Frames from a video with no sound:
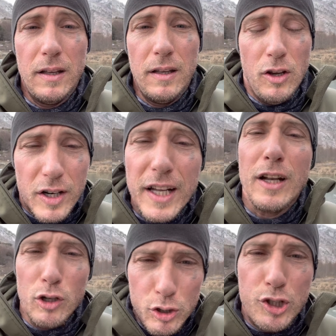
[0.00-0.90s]
You're gonna
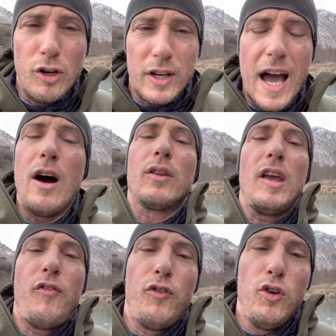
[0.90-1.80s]
lose your account
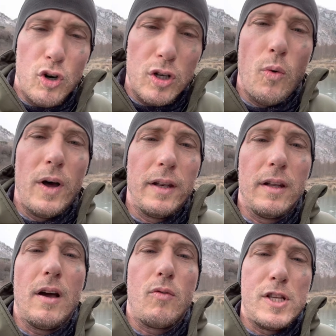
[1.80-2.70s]
if you're the one
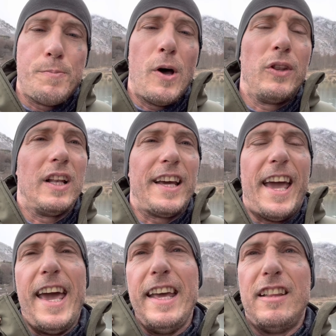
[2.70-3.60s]
that responding like, hey,